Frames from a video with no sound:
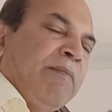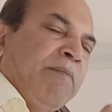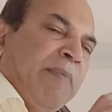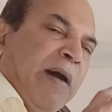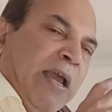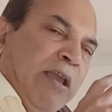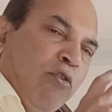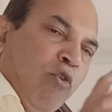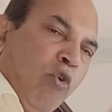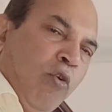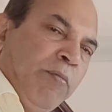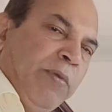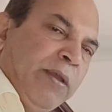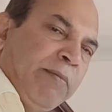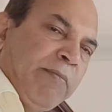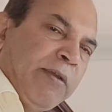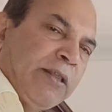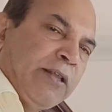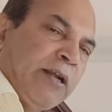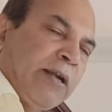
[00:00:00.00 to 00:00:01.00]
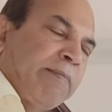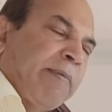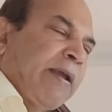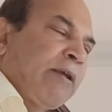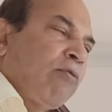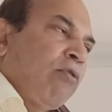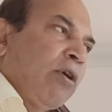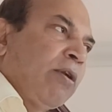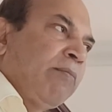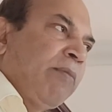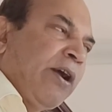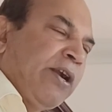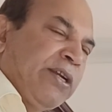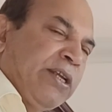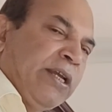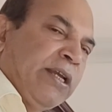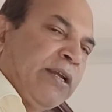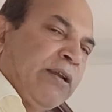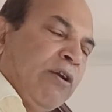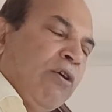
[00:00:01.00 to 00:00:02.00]
by ohmic method by
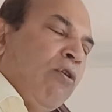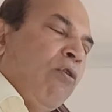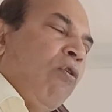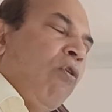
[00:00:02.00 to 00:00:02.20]
converting